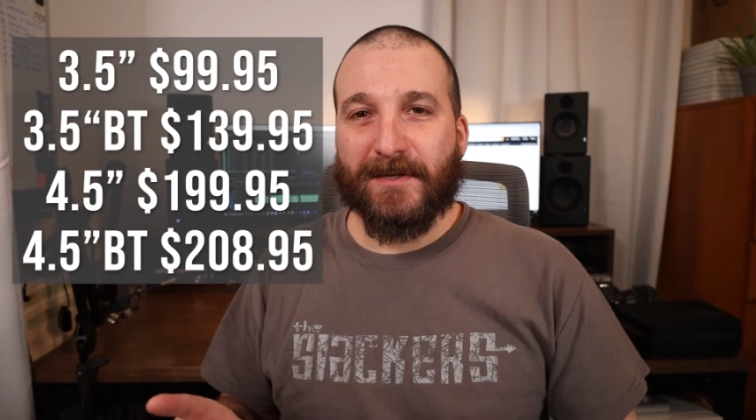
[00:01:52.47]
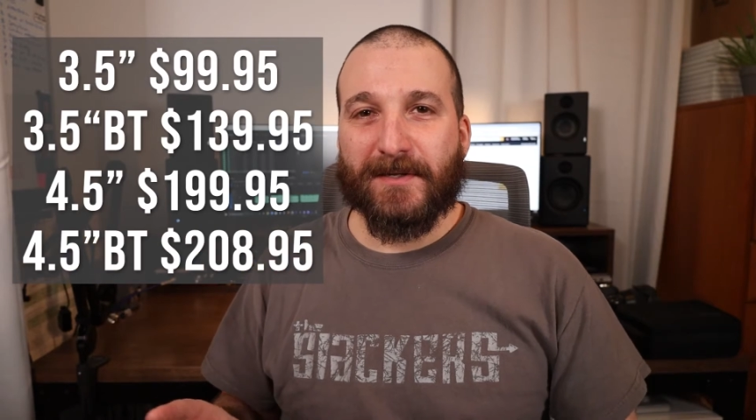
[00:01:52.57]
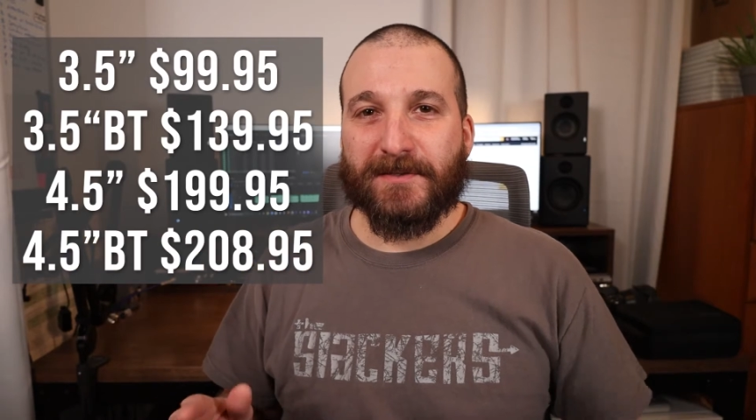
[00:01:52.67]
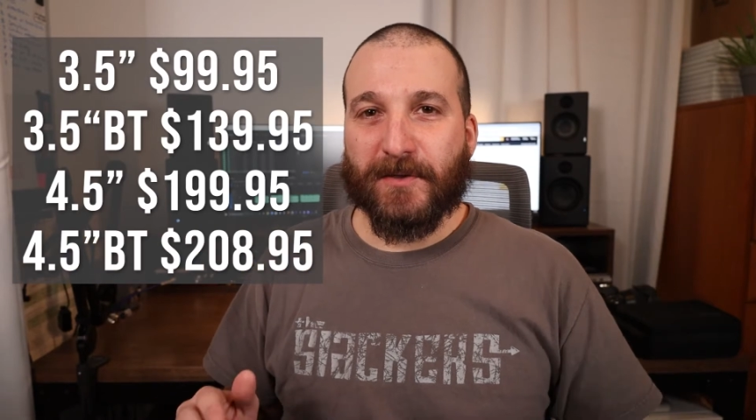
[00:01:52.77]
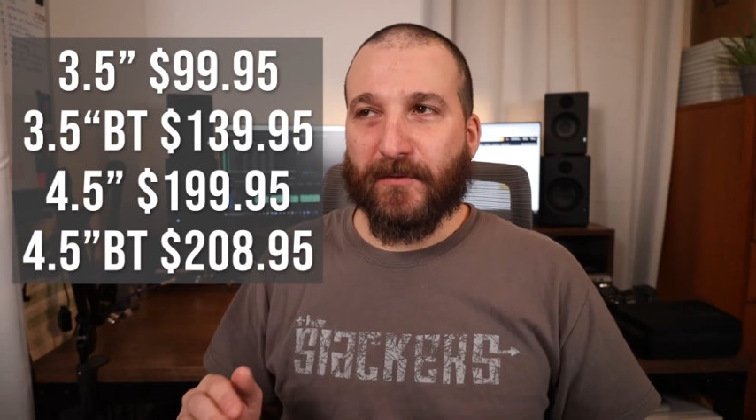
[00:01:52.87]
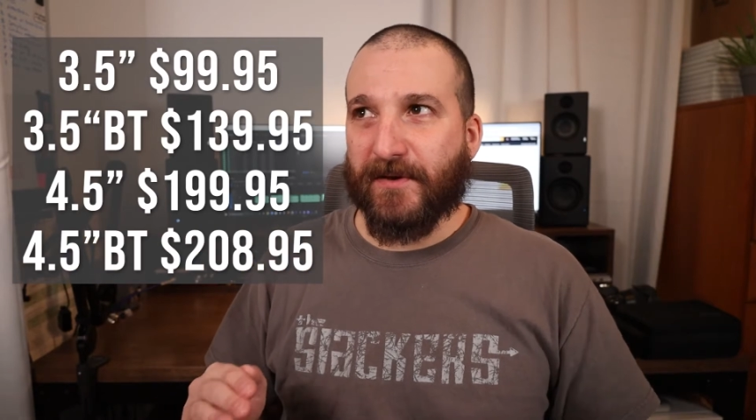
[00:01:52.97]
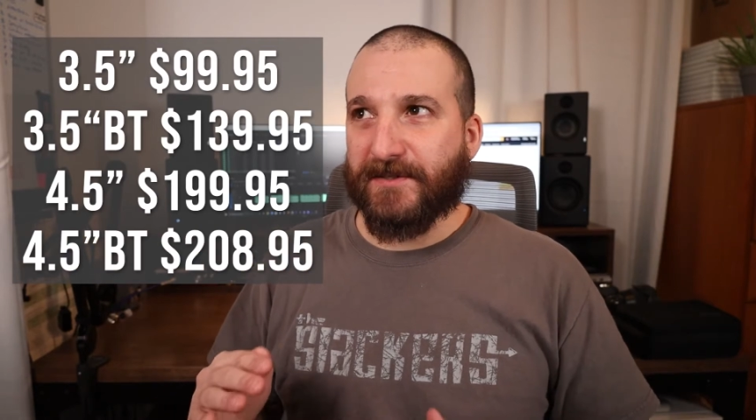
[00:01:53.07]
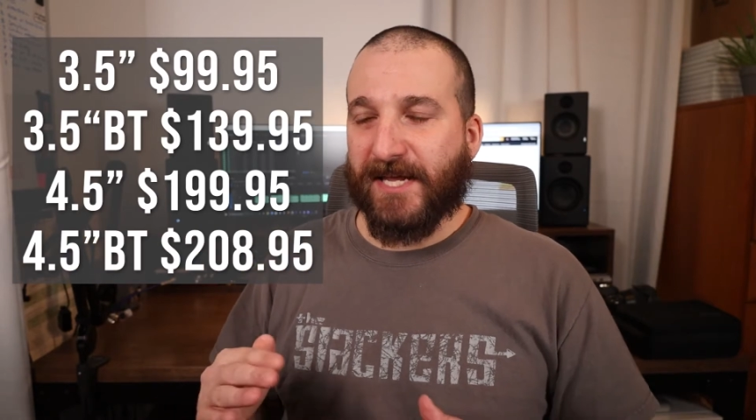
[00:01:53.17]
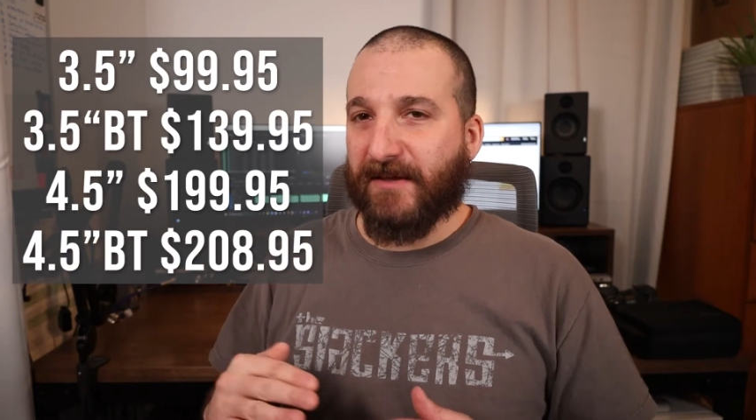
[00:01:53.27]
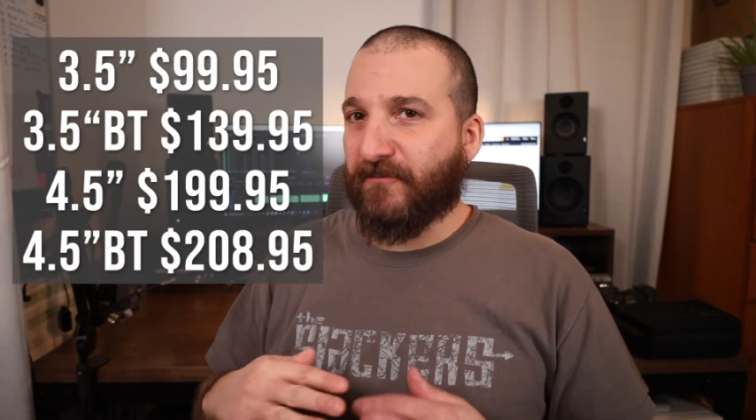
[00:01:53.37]
So
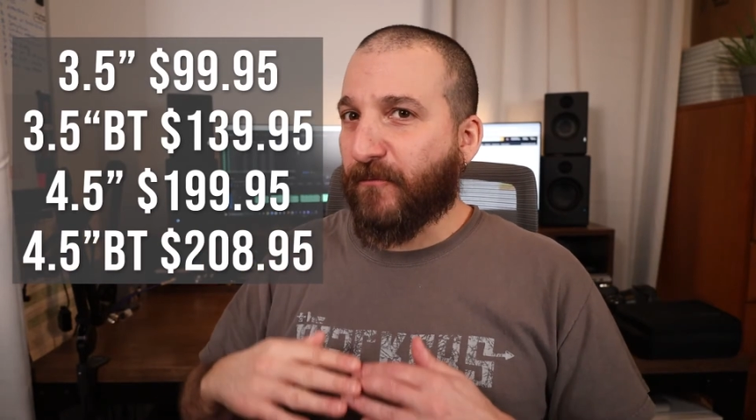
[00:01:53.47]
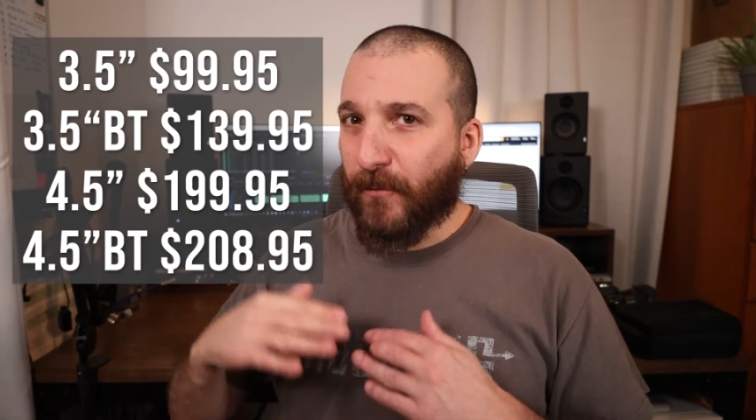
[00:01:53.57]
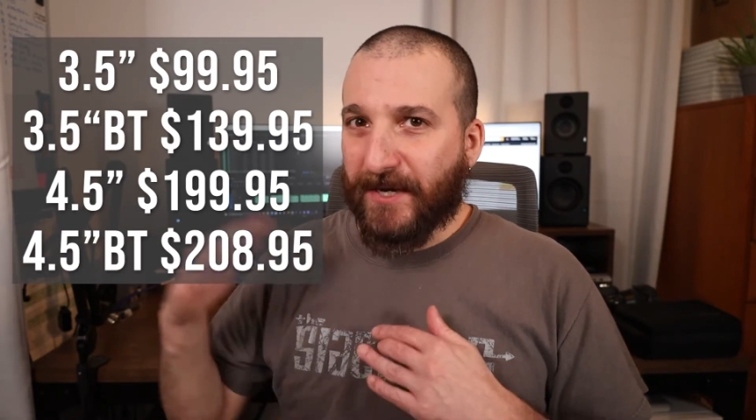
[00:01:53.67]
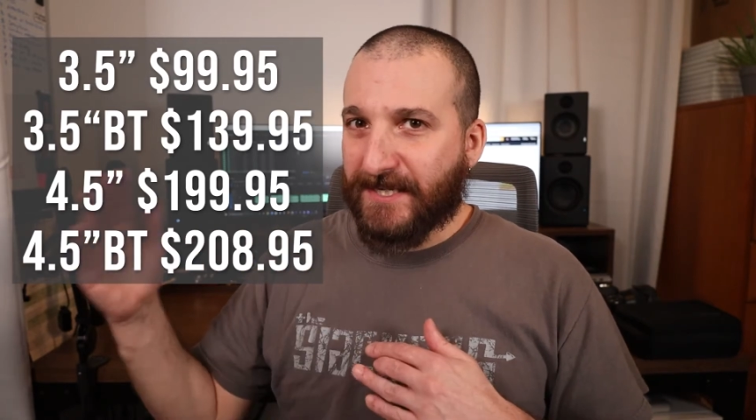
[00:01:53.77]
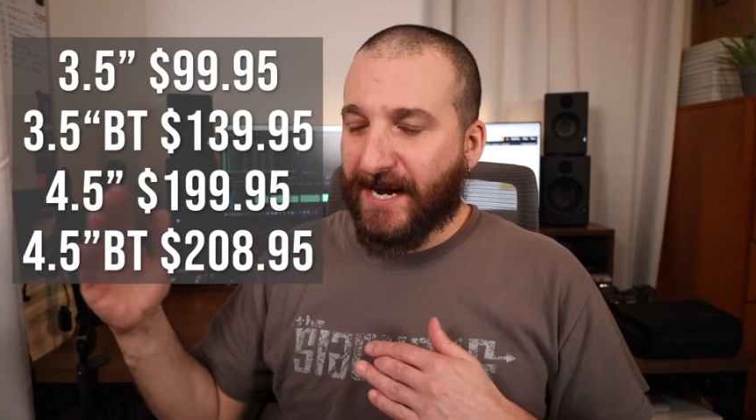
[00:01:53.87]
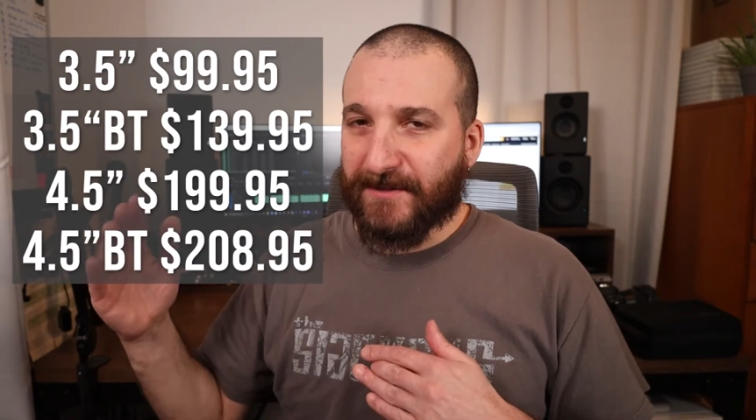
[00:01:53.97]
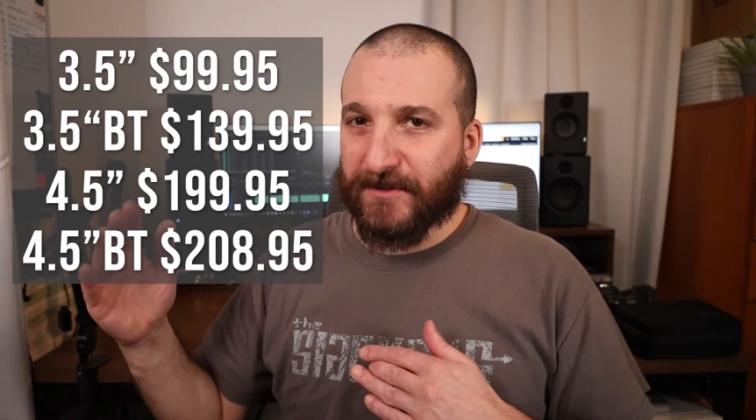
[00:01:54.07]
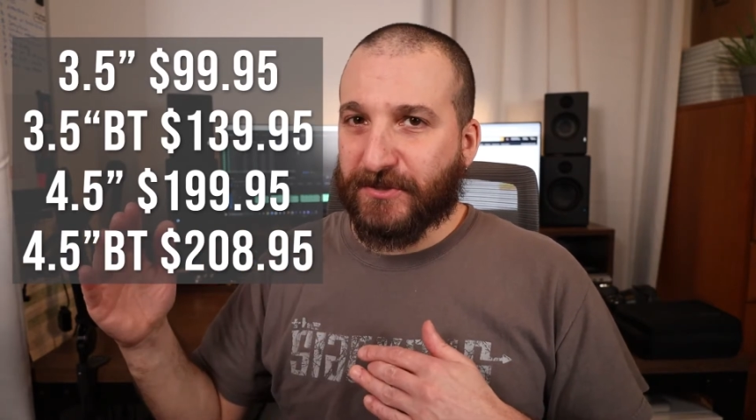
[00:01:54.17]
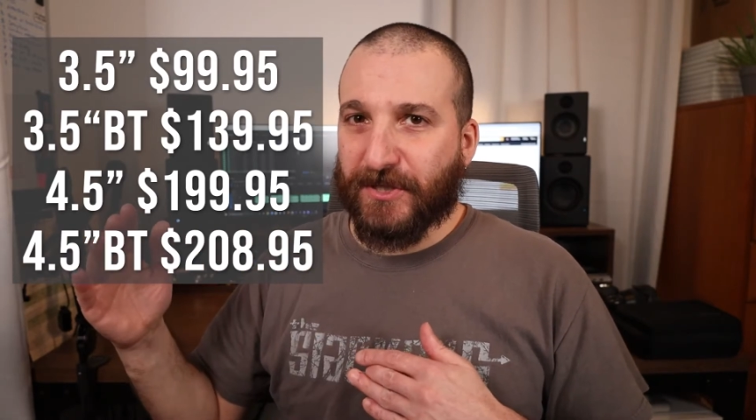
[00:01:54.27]
there's a $40